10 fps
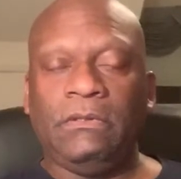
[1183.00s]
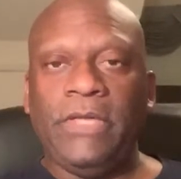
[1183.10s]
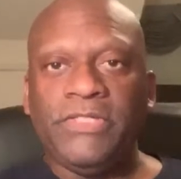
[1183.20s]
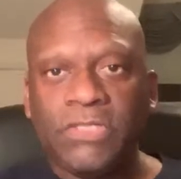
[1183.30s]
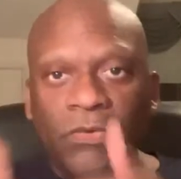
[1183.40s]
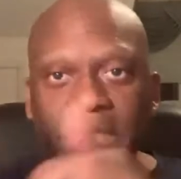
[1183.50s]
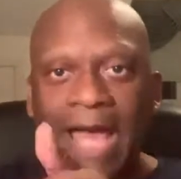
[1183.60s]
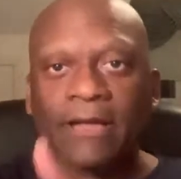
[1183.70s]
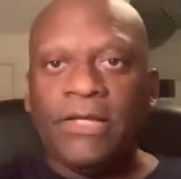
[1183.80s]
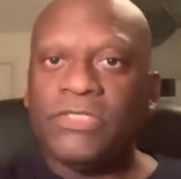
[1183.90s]
And so,
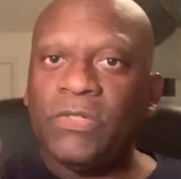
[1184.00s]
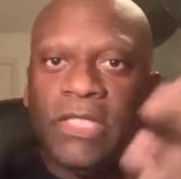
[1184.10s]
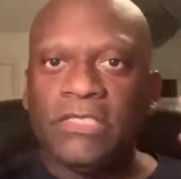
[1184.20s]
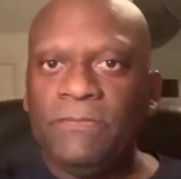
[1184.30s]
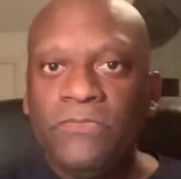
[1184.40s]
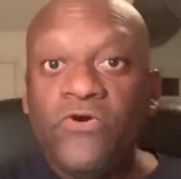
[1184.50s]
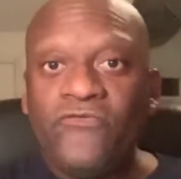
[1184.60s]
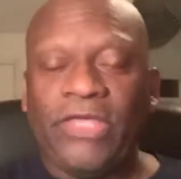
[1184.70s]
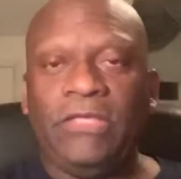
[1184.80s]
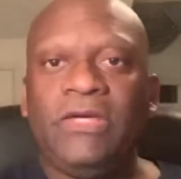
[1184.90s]
yeah, and so it's a
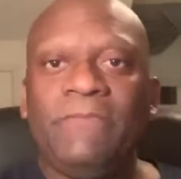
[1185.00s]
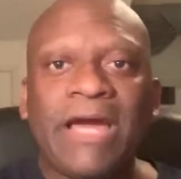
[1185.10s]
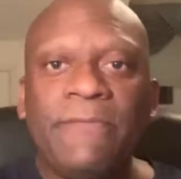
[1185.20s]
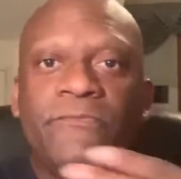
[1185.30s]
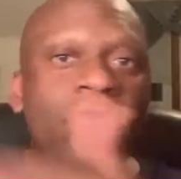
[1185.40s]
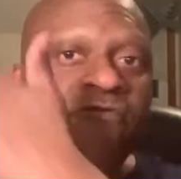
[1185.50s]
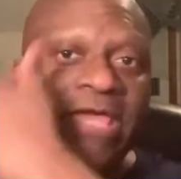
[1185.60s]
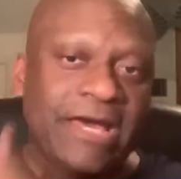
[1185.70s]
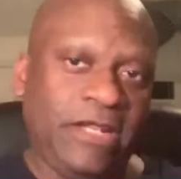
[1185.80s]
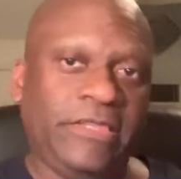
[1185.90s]
movie. You can make a
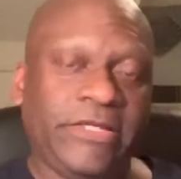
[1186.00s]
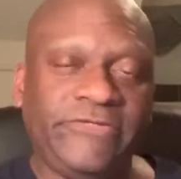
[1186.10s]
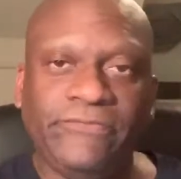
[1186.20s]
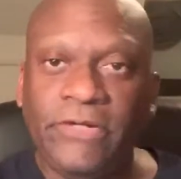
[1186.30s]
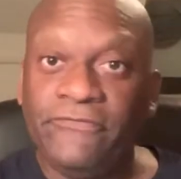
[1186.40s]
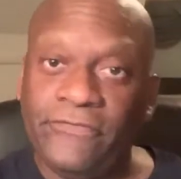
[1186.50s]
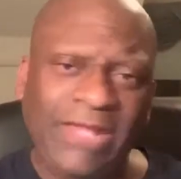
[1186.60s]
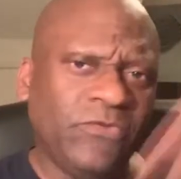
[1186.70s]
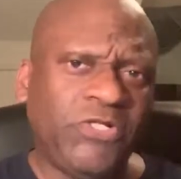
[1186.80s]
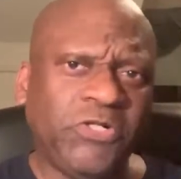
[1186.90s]
movie out of this. You know,
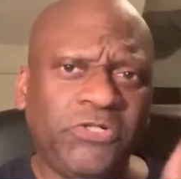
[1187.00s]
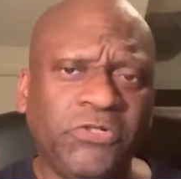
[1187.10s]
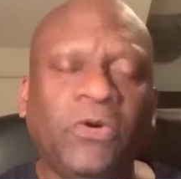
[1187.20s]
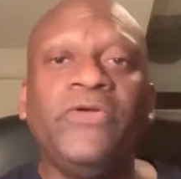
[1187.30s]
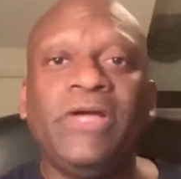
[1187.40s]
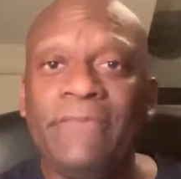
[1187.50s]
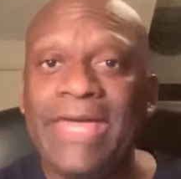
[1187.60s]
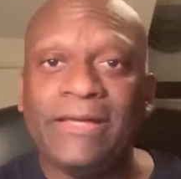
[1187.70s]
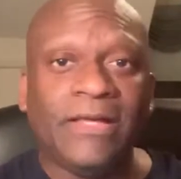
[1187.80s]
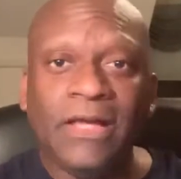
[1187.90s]
forget Richard Jewell. You can
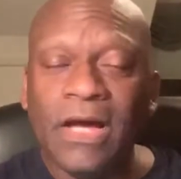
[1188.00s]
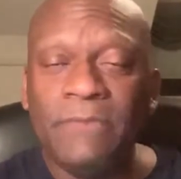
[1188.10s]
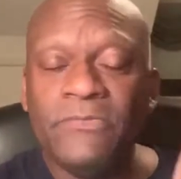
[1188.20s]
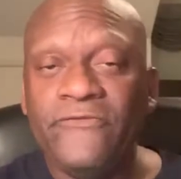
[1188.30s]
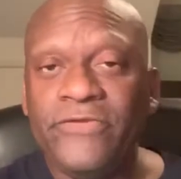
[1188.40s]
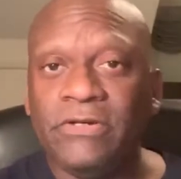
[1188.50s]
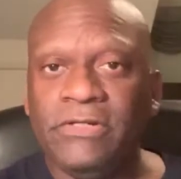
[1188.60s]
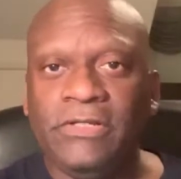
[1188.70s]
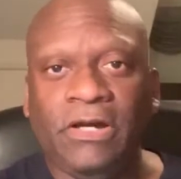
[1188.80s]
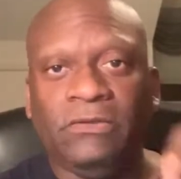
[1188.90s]
make a movie,
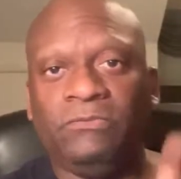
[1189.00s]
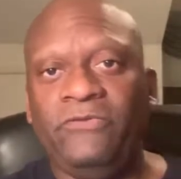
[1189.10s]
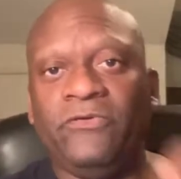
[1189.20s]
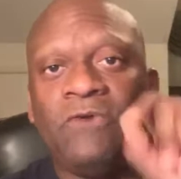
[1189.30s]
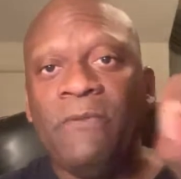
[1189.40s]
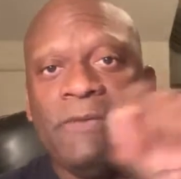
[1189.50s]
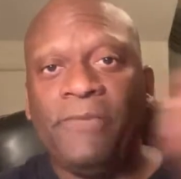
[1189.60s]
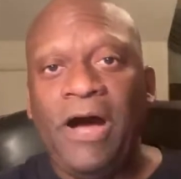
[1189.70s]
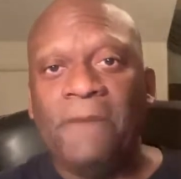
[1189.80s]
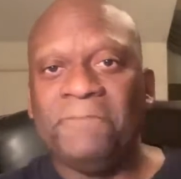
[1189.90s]
you call the movie Robert
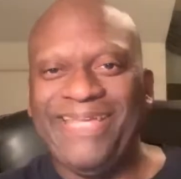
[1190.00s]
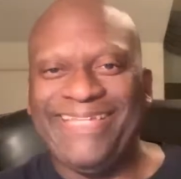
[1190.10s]
Bobb.